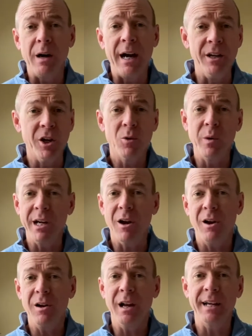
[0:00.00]
I know we
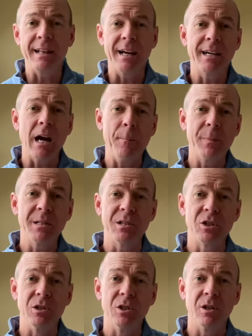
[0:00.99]
all like that
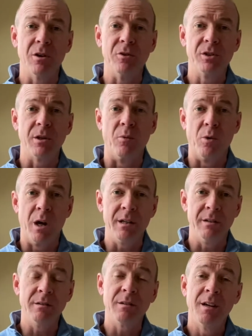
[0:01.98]
competition show to
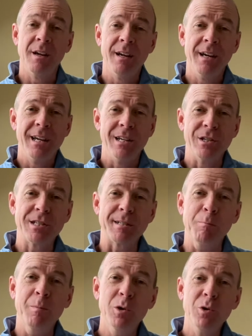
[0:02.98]
run
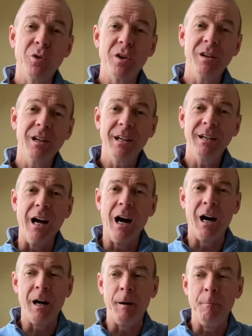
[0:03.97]
smoothly,
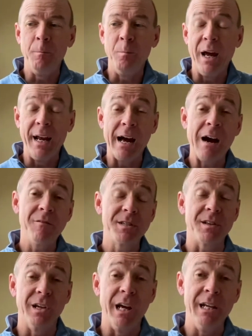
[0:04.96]
and
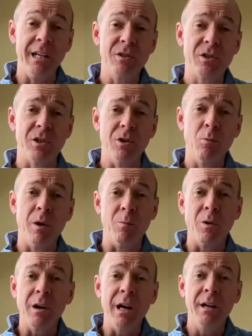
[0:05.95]
obviously it needs to when
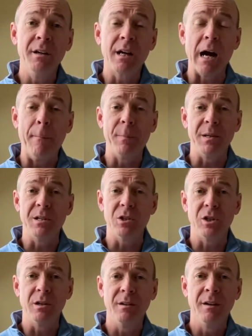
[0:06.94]
we're in
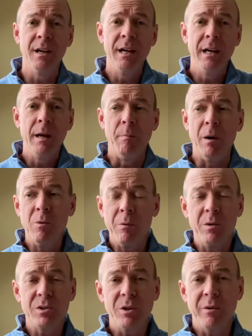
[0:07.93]
competition. But when
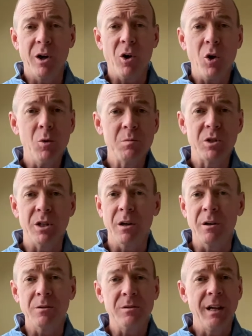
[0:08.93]
we're doing a home
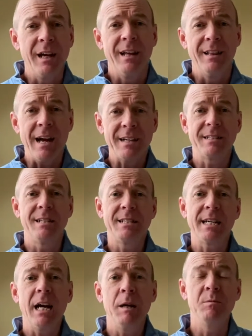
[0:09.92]
show, that's the
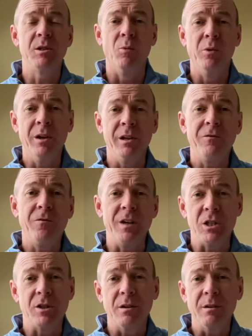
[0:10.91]
time to really
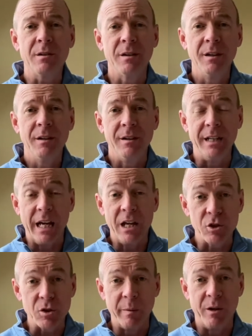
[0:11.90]
feature the
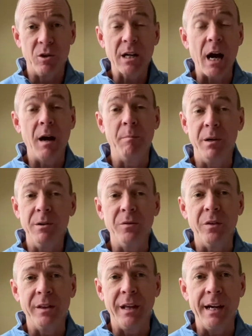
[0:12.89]
instrumental combo.
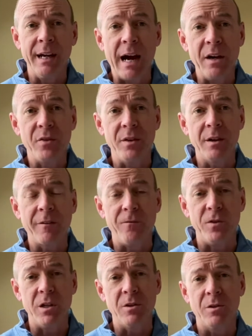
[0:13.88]
They, I think,
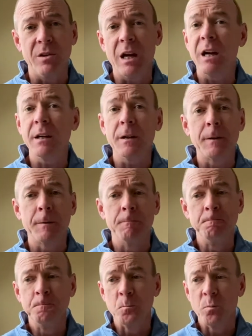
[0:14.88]
feel like
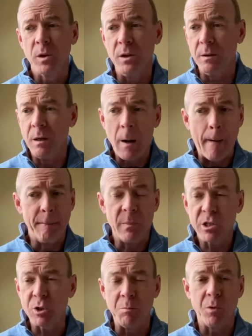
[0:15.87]

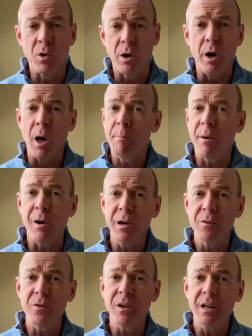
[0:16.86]
much more a part
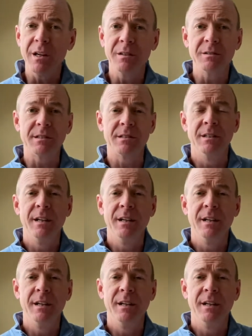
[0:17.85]
of things.